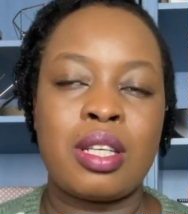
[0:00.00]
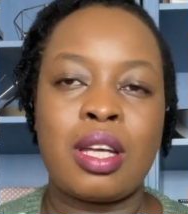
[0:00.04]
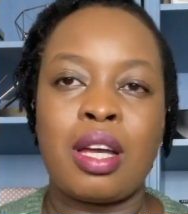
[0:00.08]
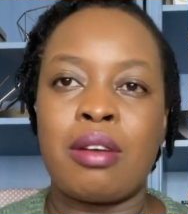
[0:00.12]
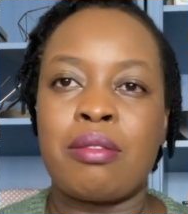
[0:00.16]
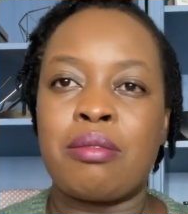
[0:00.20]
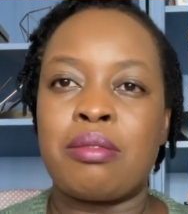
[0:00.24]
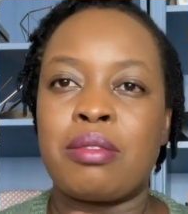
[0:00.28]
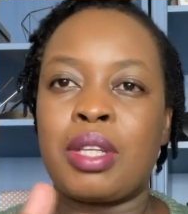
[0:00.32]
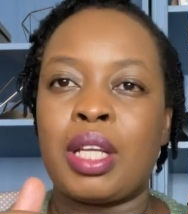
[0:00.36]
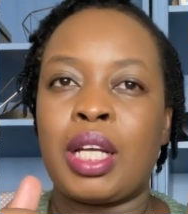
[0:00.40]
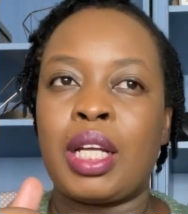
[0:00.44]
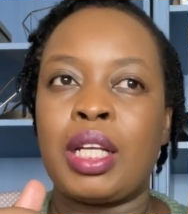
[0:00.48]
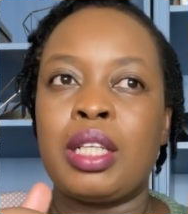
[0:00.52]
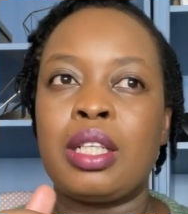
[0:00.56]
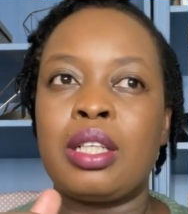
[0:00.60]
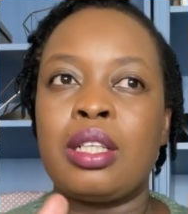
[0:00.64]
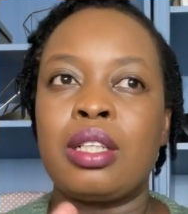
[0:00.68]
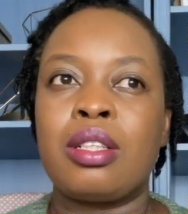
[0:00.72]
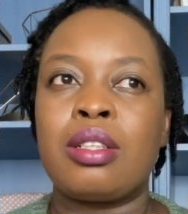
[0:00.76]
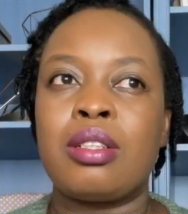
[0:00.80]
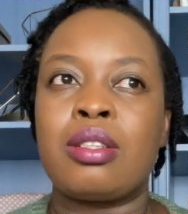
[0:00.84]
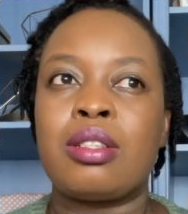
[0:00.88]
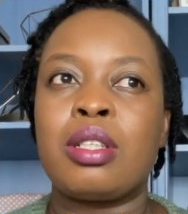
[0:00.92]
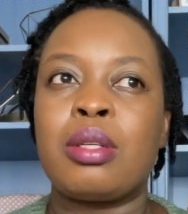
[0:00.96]
I've
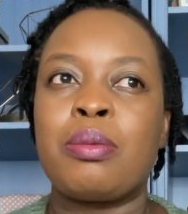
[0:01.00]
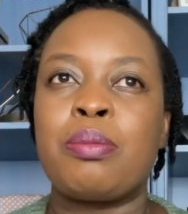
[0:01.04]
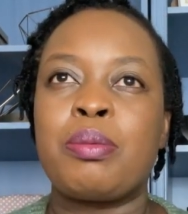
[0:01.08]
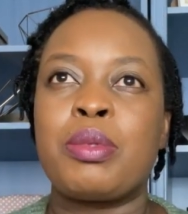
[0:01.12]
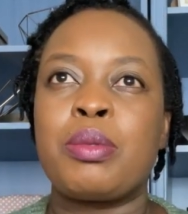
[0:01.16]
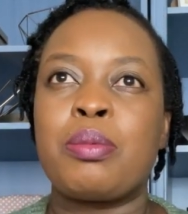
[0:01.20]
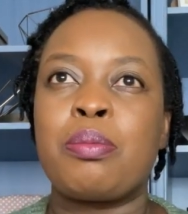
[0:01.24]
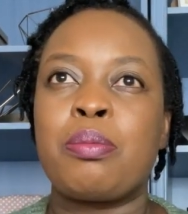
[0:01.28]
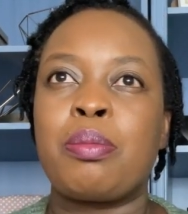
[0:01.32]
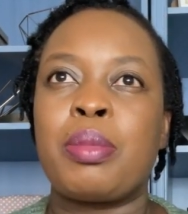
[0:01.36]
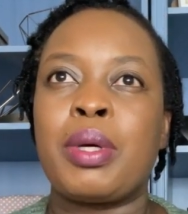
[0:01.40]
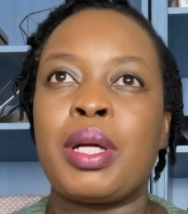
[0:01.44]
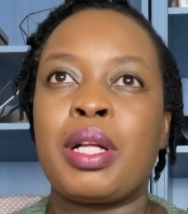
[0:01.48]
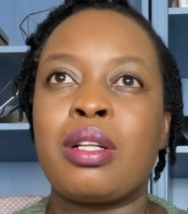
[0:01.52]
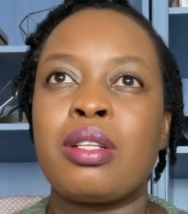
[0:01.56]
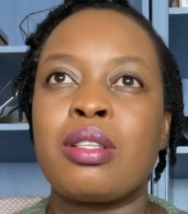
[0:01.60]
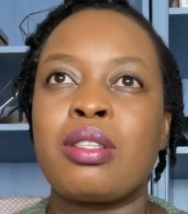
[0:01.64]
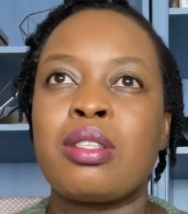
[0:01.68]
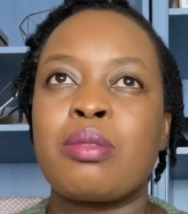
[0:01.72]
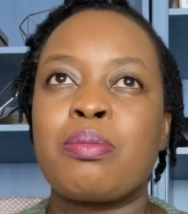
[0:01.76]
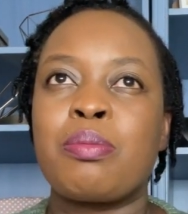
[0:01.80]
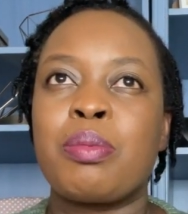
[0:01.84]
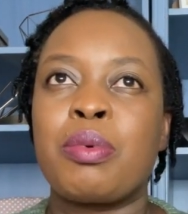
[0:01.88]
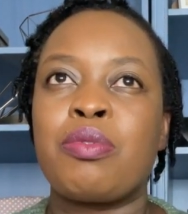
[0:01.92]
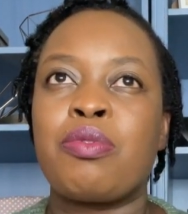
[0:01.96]
done ribbed
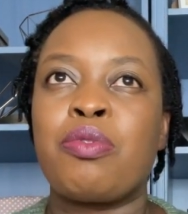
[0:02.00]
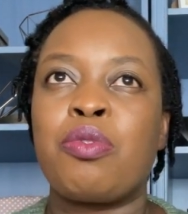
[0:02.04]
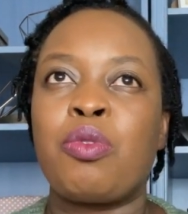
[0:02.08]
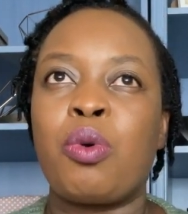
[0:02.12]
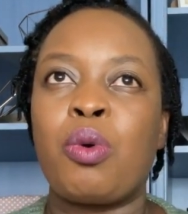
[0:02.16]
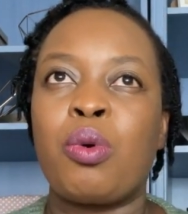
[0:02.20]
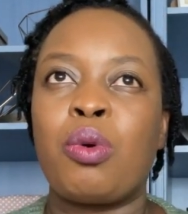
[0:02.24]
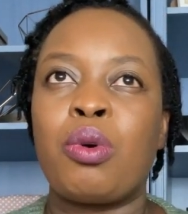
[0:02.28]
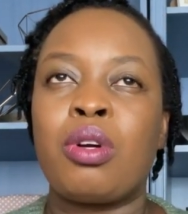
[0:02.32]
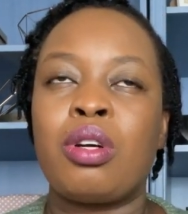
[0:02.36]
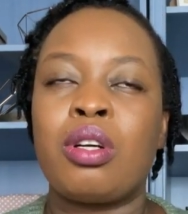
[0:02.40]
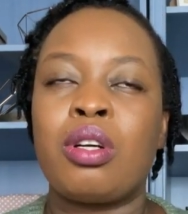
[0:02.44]
belts before,